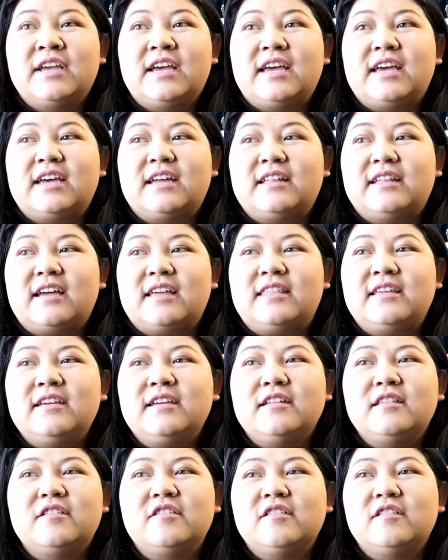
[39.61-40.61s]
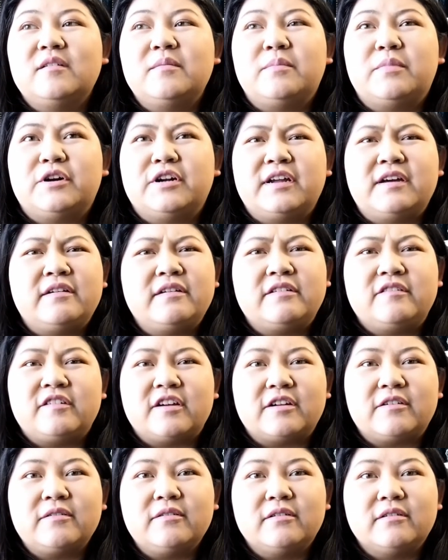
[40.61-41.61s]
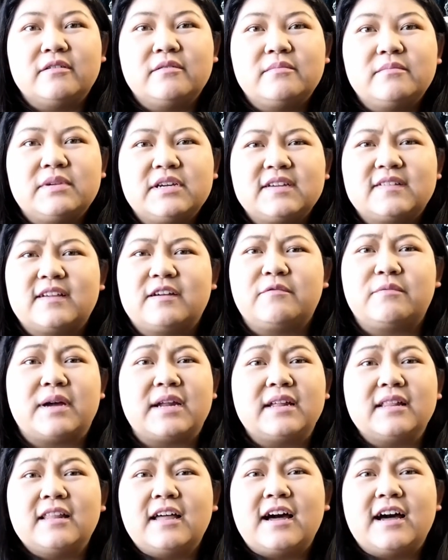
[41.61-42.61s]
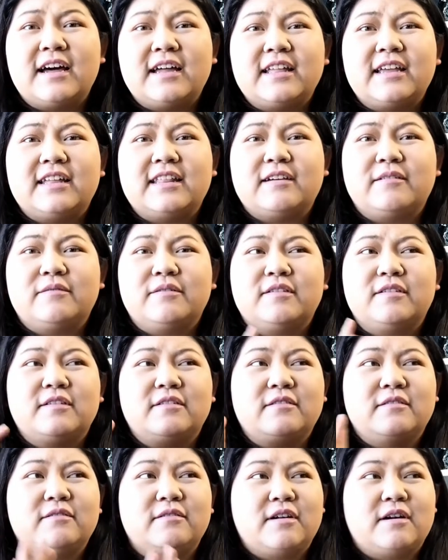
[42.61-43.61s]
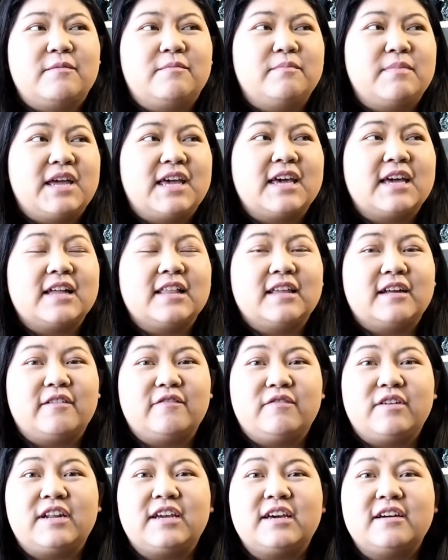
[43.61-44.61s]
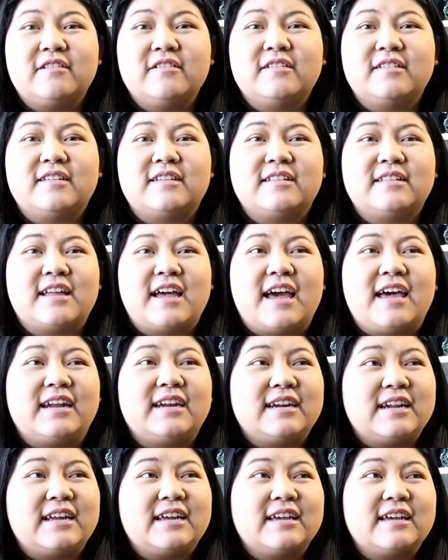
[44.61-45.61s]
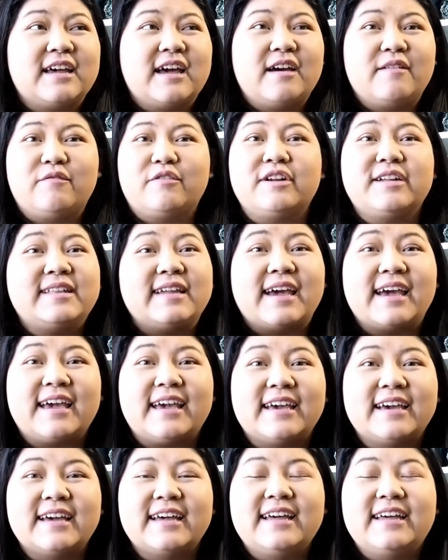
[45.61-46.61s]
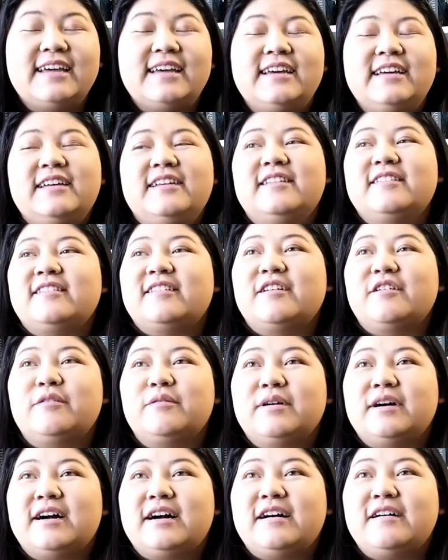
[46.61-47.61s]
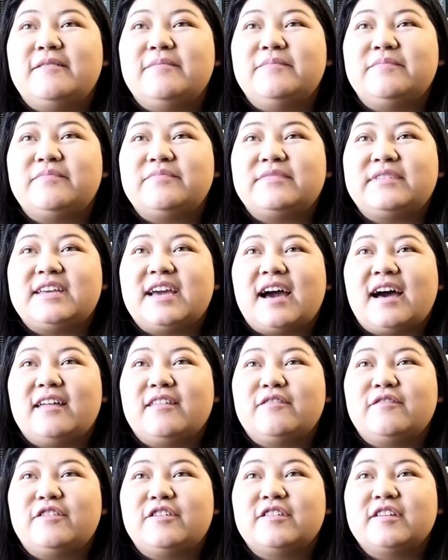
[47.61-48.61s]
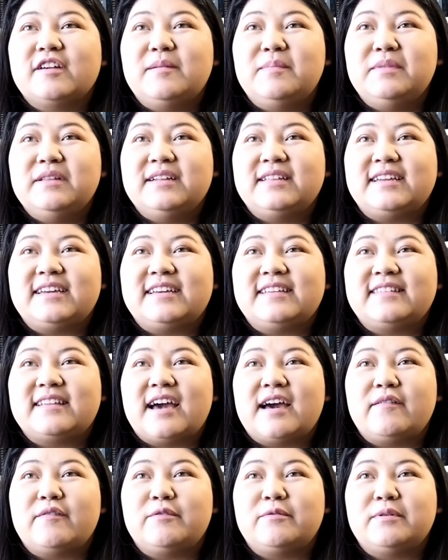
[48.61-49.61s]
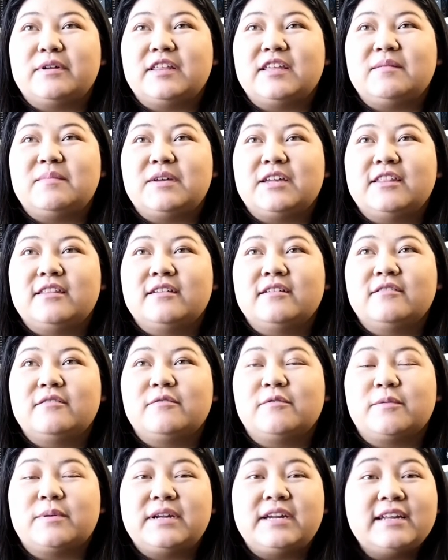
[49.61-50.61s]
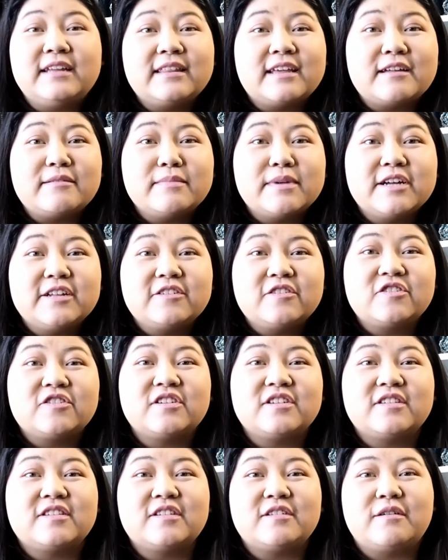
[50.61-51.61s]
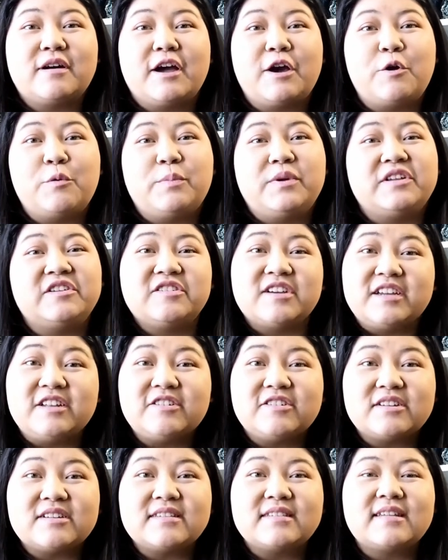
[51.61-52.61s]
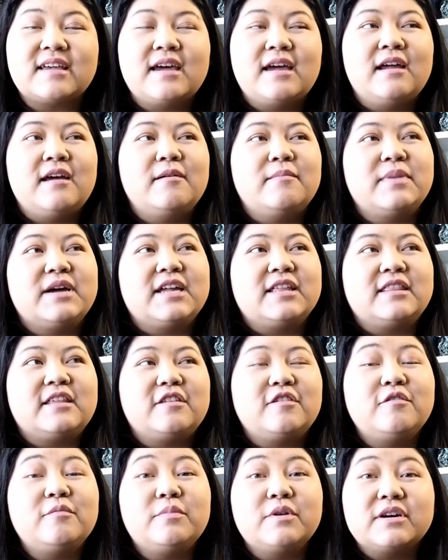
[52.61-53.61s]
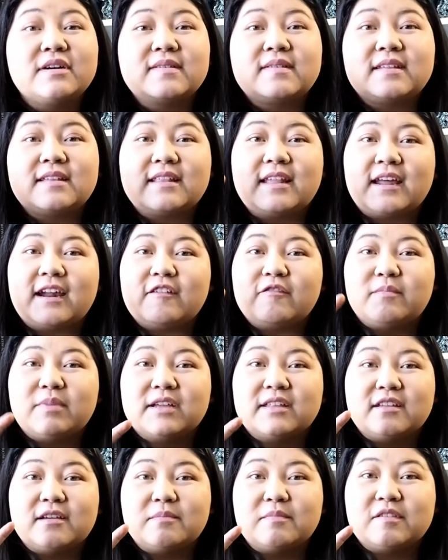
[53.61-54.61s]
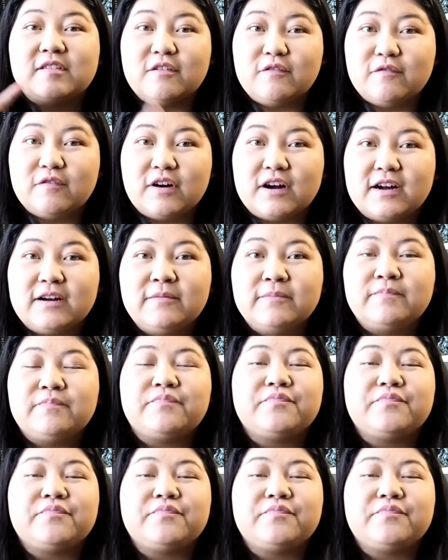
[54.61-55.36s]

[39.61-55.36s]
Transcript: and I think it's just a burnout in general, because I read a lot and I was making a lot of videos and editing every day. So yeah, the first couple of days I haven't really been reading that much, and so I hope it changes. But the two books that I've picked up so far,